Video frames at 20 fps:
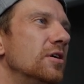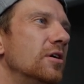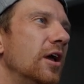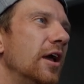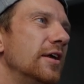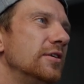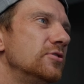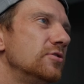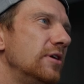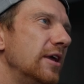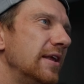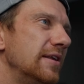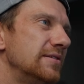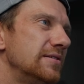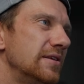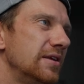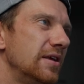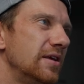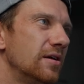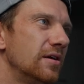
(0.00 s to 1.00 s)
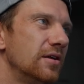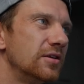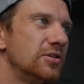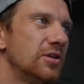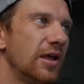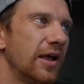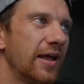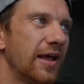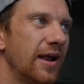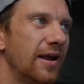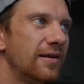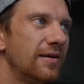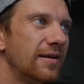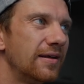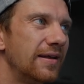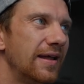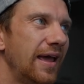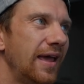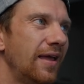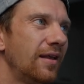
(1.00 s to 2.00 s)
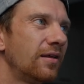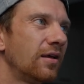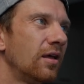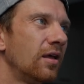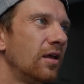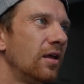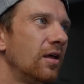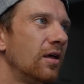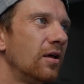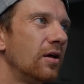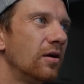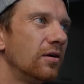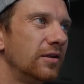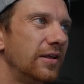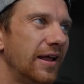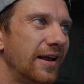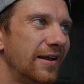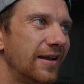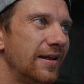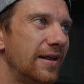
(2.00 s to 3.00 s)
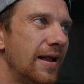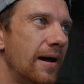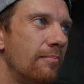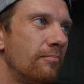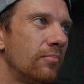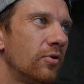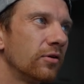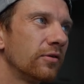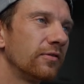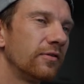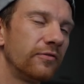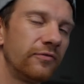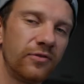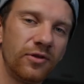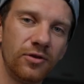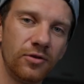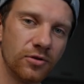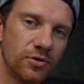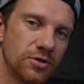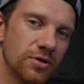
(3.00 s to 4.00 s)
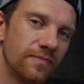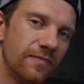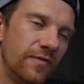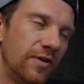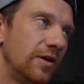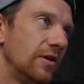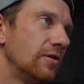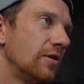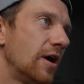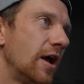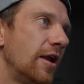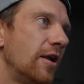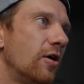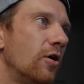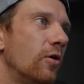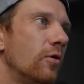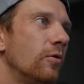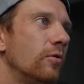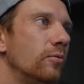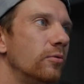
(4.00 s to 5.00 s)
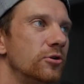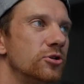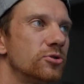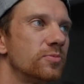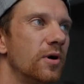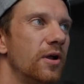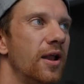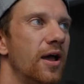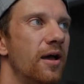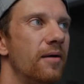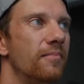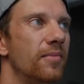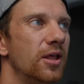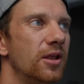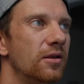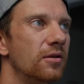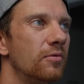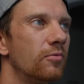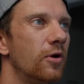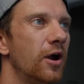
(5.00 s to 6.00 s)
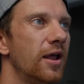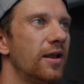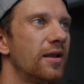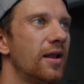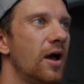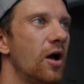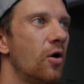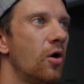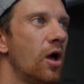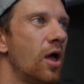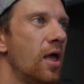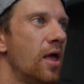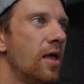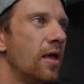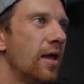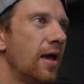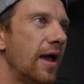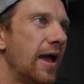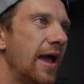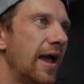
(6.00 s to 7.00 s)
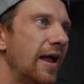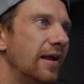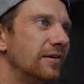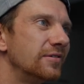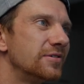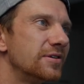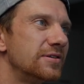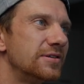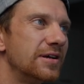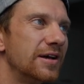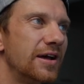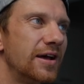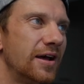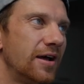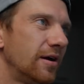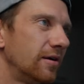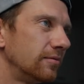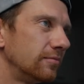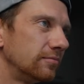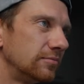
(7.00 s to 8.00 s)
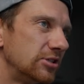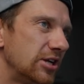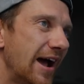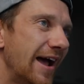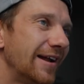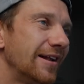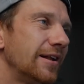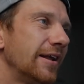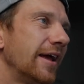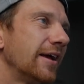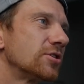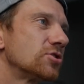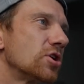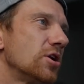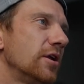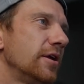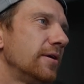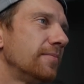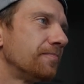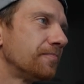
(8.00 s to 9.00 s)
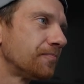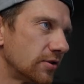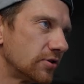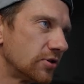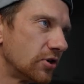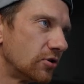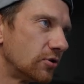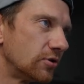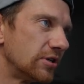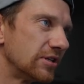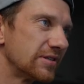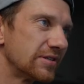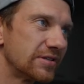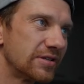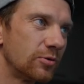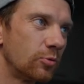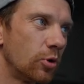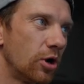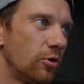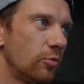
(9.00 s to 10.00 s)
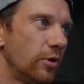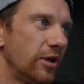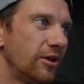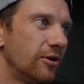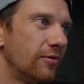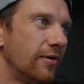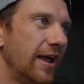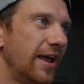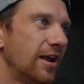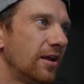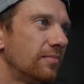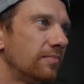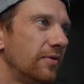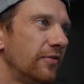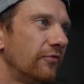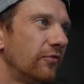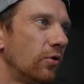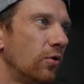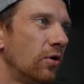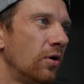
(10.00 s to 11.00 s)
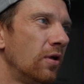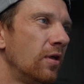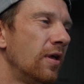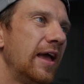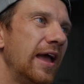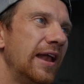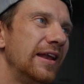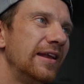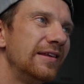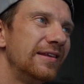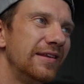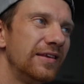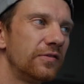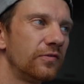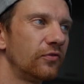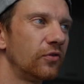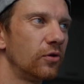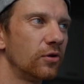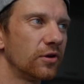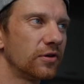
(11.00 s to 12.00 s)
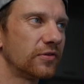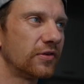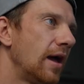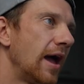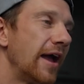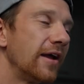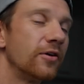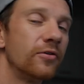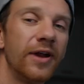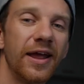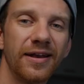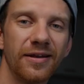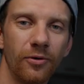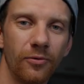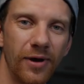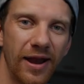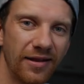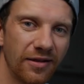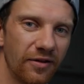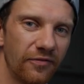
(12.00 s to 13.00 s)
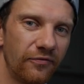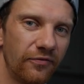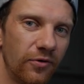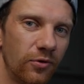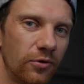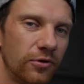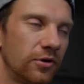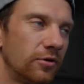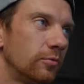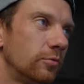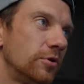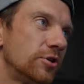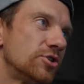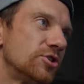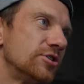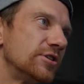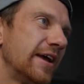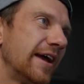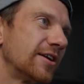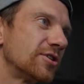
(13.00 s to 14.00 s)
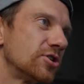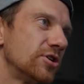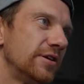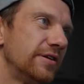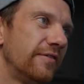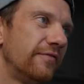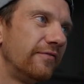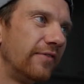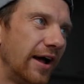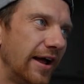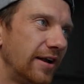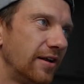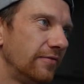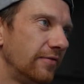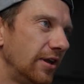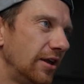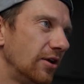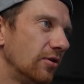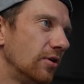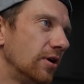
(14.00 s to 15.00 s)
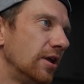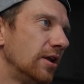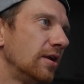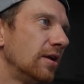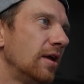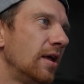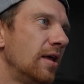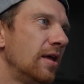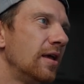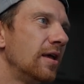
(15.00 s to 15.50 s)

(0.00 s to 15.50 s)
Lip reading: As you can see, it's again the date, then the numbers of the YouTube video. I know which one I'm in right now, and the title actually. So this is the one we created before. And in these folders, I create a render folder, which is actually the final video in.